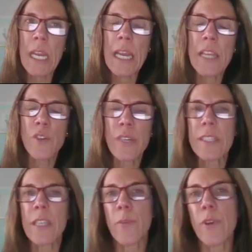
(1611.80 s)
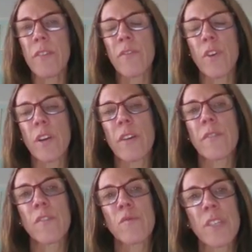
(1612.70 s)
So in summary, for the
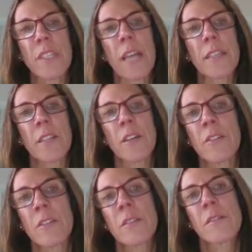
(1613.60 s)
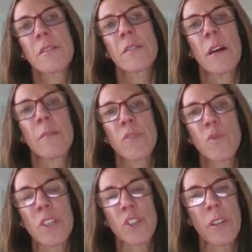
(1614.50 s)
fungicide studies,
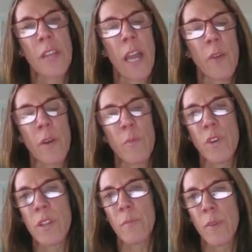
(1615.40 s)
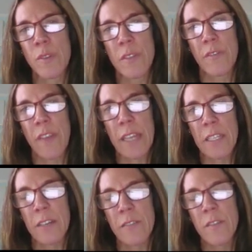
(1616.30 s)
Switch and Tyrum were the most
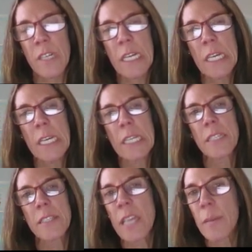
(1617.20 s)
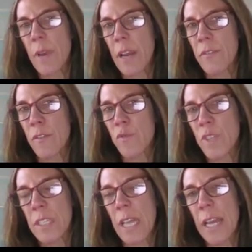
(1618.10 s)
effective. The DMI
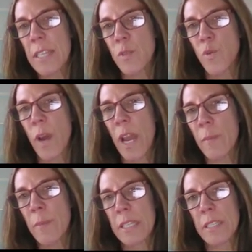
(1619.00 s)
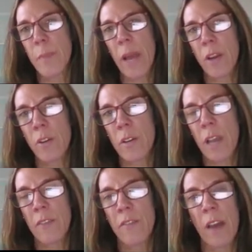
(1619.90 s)
fungicides, Rime and Spiro,
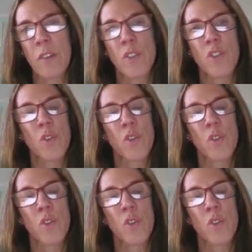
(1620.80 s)
have also shown